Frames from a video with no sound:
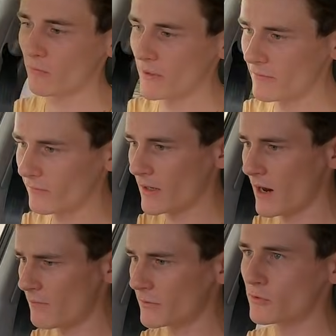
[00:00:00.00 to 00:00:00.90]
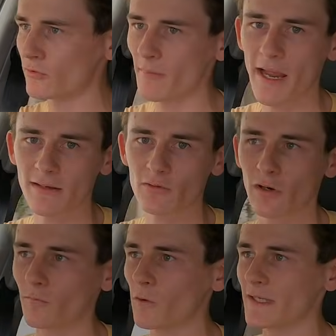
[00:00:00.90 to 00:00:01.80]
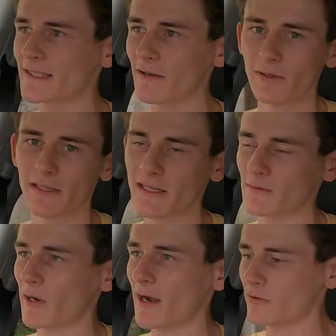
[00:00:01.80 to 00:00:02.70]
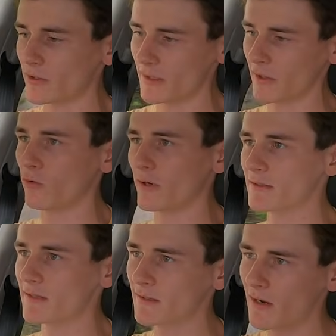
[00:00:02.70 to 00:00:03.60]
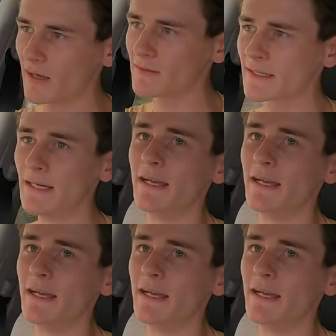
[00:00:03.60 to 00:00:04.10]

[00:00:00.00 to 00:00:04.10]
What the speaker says: we've come to about 12.7 litres per 100 according to the dials.